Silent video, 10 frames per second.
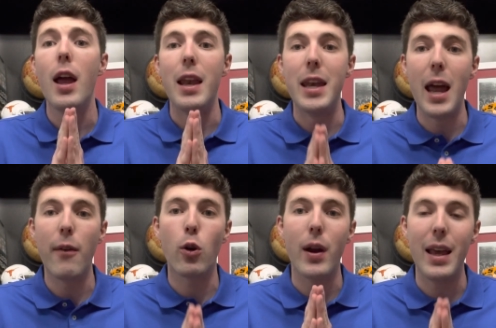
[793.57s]

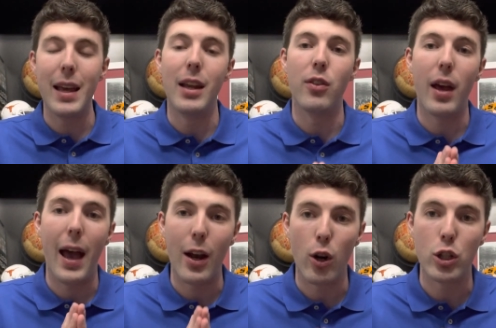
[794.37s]
never ends
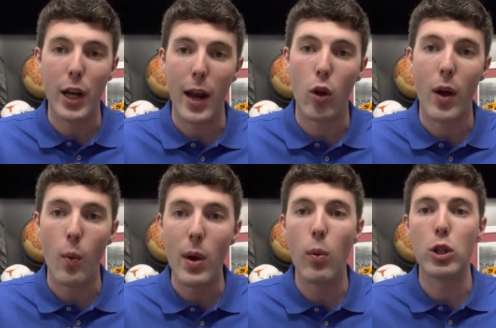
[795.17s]
at our channel,
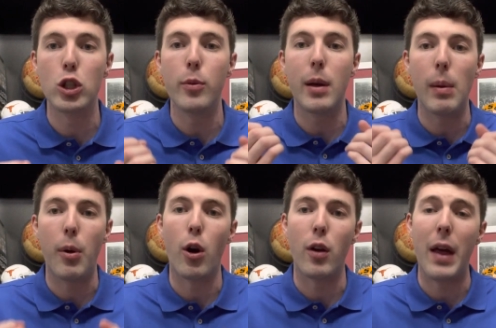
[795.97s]
and we want you to become a
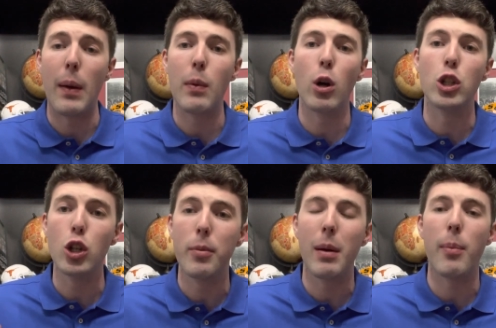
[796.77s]
part of that. We want
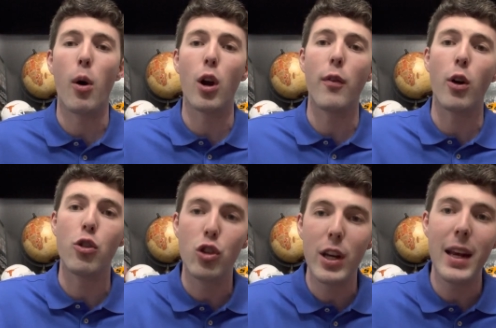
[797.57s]
you to become a part of our
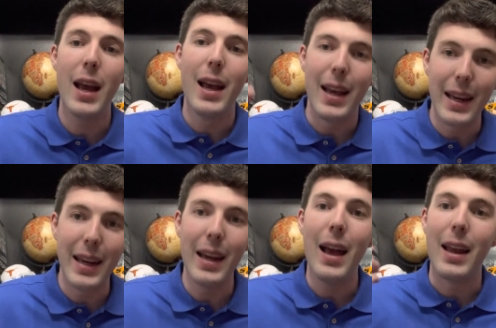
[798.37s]
GE
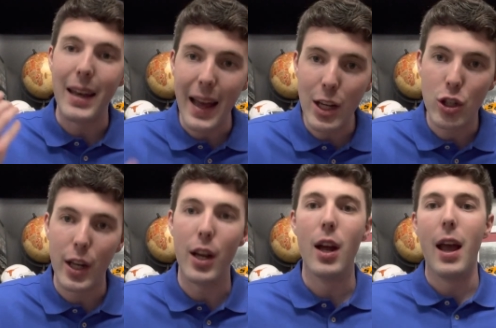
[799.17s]

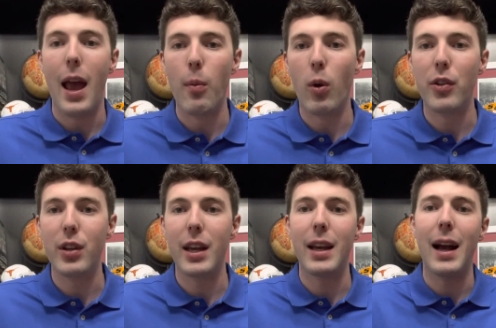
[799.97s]
Nation. And once
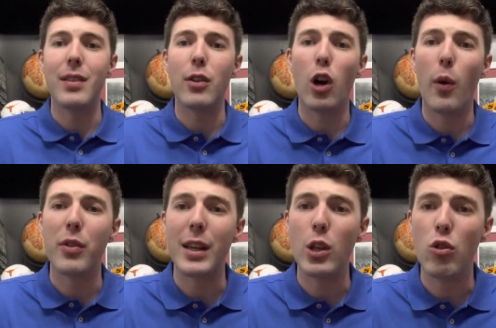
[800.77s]
again, guys, as always,
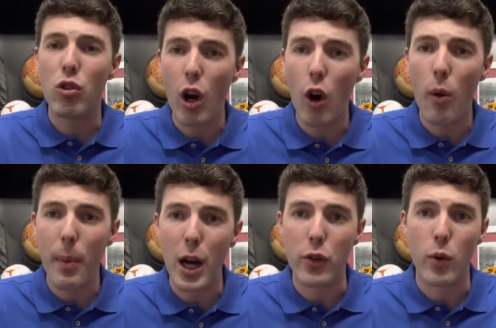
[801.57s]
thank you so
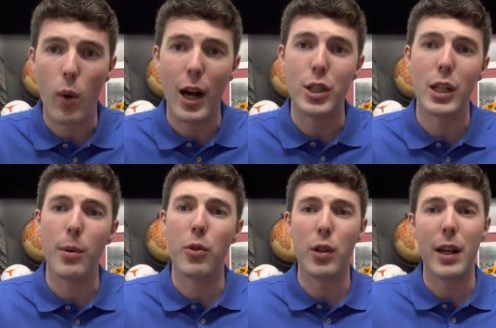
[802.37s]
much for watching, and
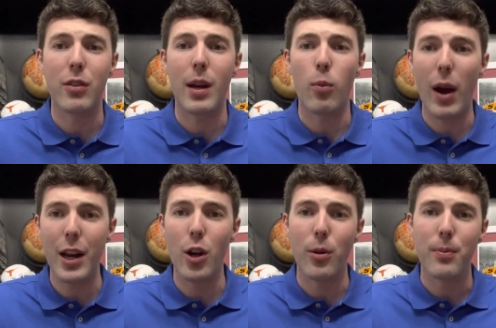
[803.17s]
we'll see you next time right
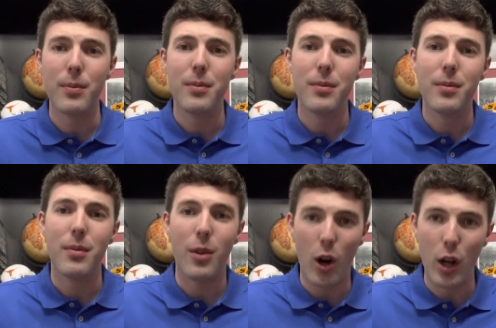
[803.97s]
here
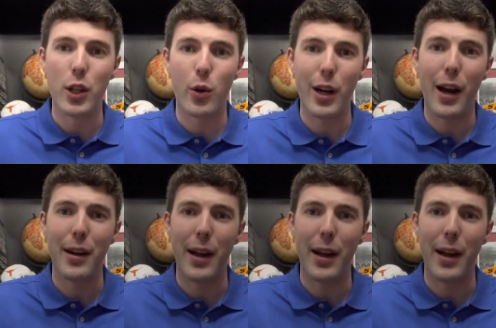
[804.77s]
on The Gridiron